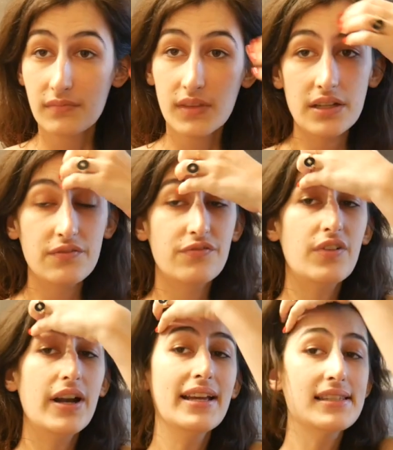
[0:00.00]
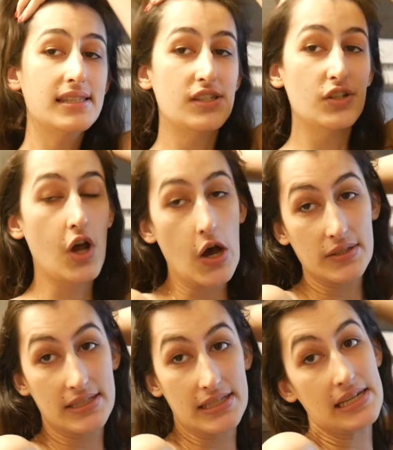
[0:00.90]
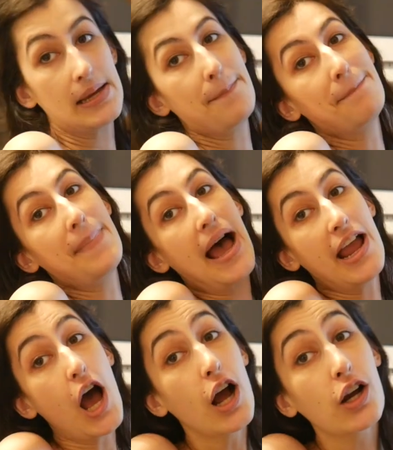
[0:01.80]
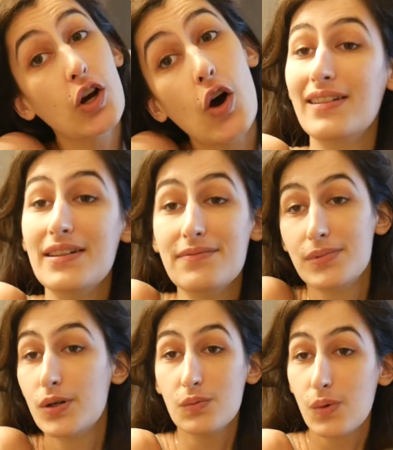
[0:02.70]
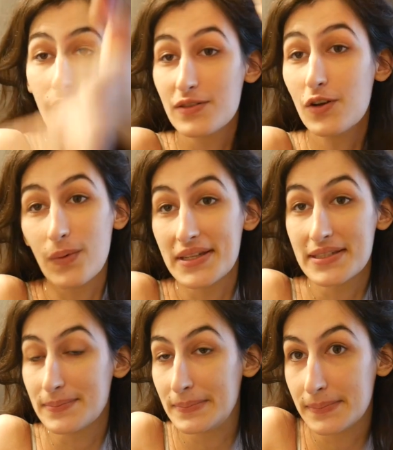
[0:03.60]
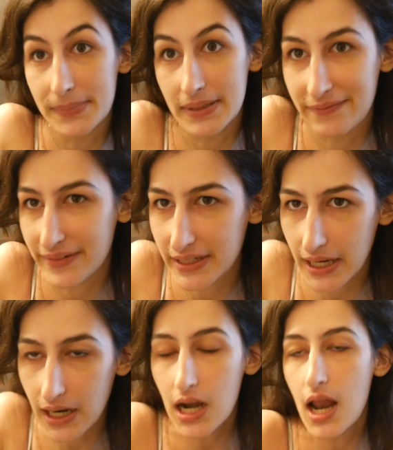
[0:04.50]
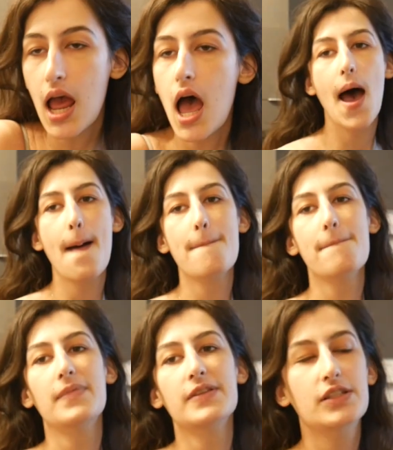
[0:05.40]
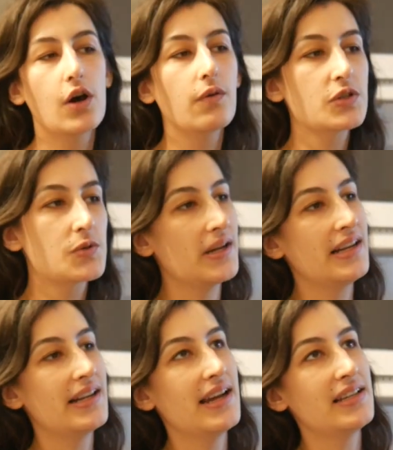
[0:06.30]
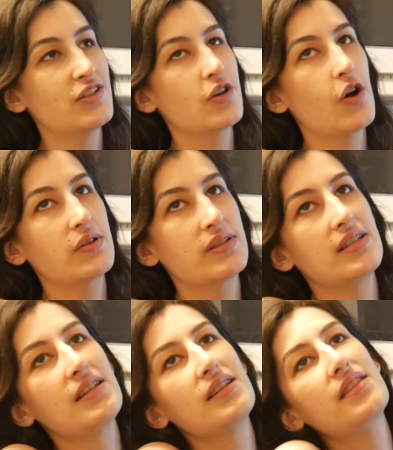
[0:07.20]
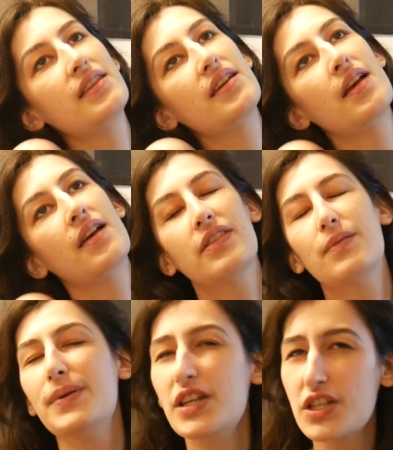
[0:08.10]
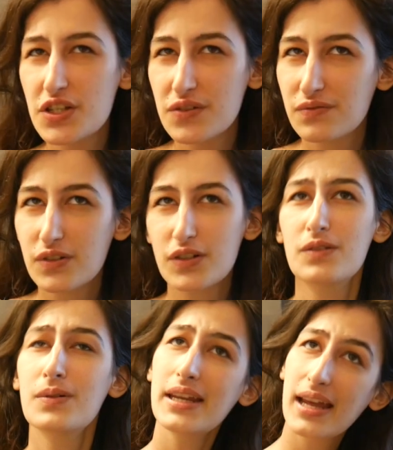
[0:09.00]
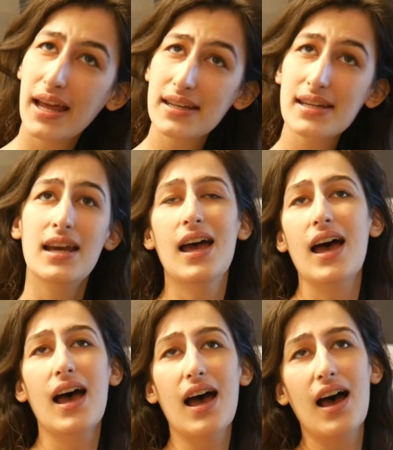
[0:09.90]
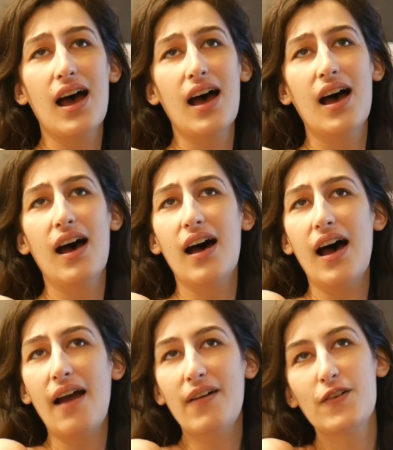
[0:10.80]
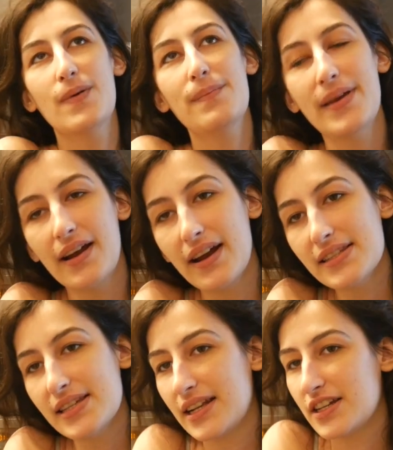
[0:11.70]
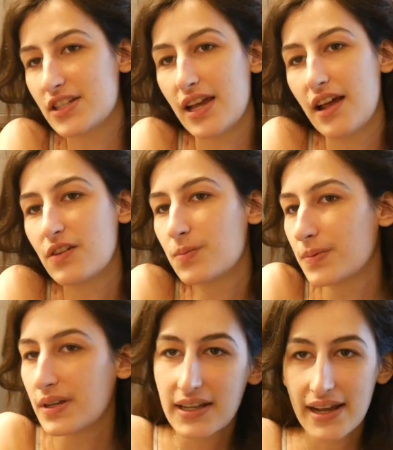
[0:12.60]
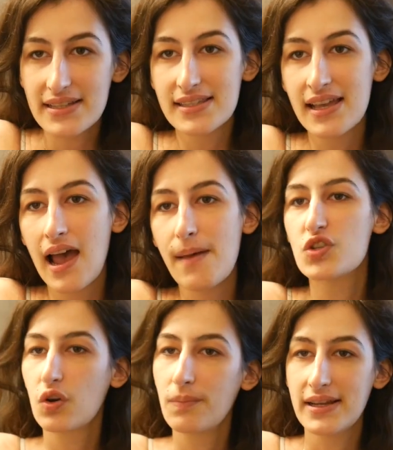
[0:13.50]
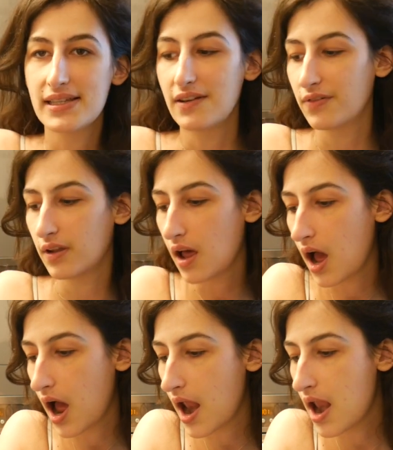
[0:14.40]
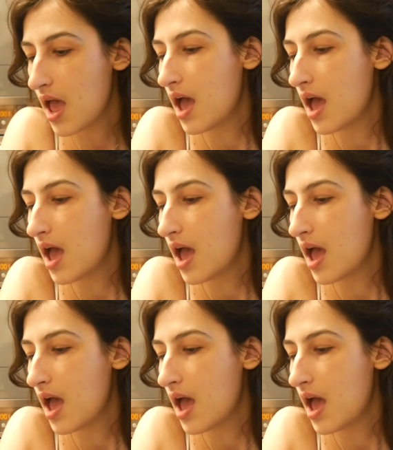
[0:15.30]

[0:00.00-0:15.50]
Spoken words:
in France to go see my uncle who has always been living there. So it was really nice to go see the beach for a weekend. I went with my parents and I just had a really nice time, enjoyed myself a lot,